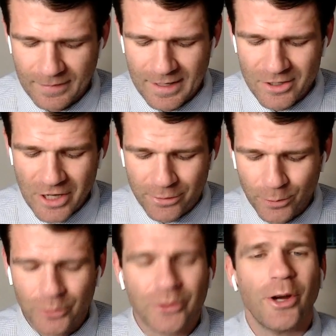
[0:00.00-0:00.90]
J.
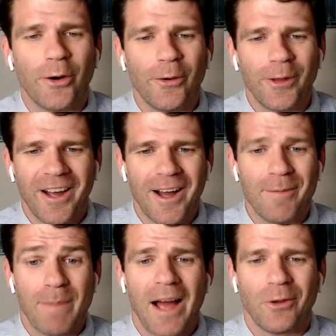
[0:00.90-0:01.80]
Crew is still
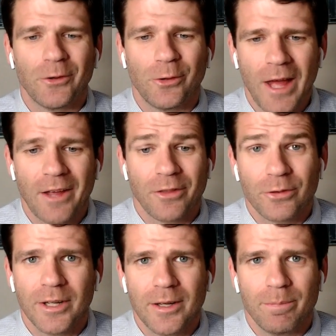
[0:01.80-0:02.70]
bound to that
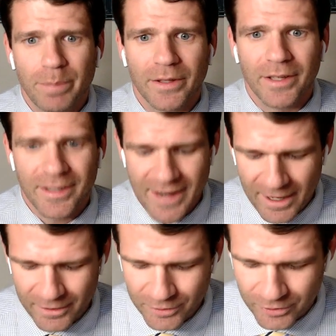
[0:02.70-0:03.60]
$3 billion,
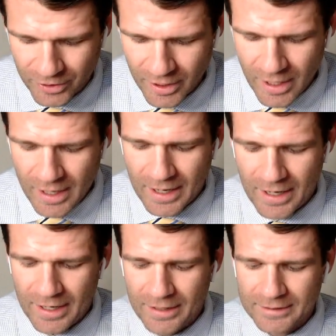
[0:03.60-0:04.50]

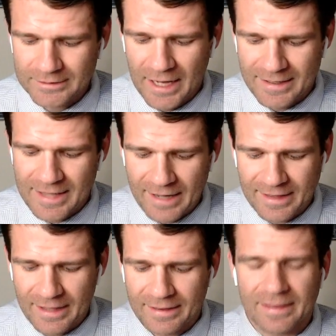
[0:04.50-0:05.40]
that debt
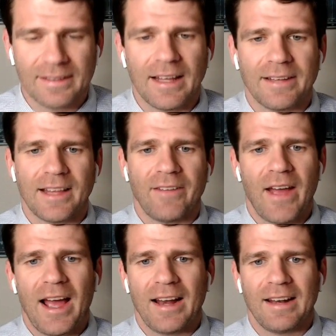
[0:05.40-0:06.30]
that they've
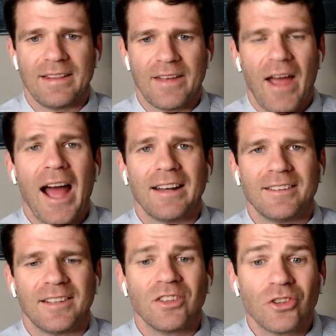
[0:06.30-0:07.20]
had, and they've had it
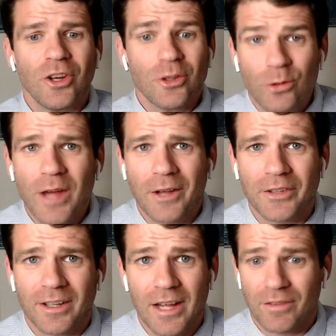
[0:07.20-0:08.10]
since
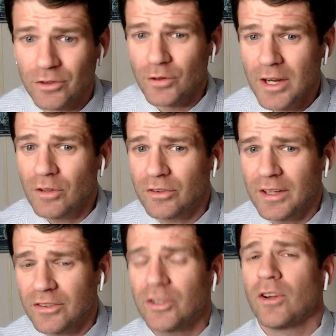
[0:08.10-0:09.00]
2011. So they
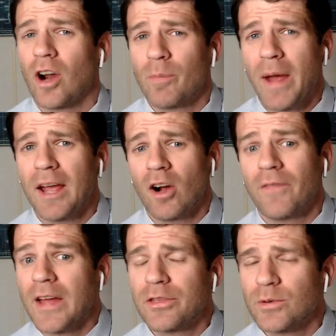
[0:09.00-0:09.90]
still are paying
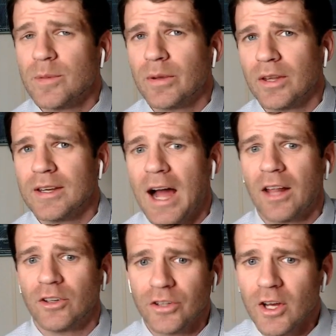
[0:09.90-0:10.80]
off that $3 billion
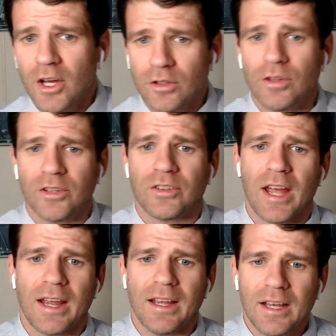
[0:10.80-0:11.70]
to this
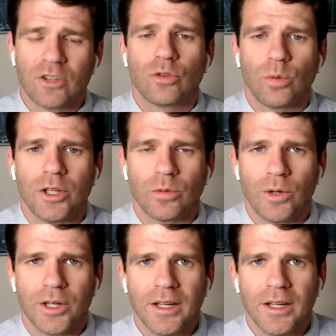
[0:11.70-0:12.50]
day. It's 2020.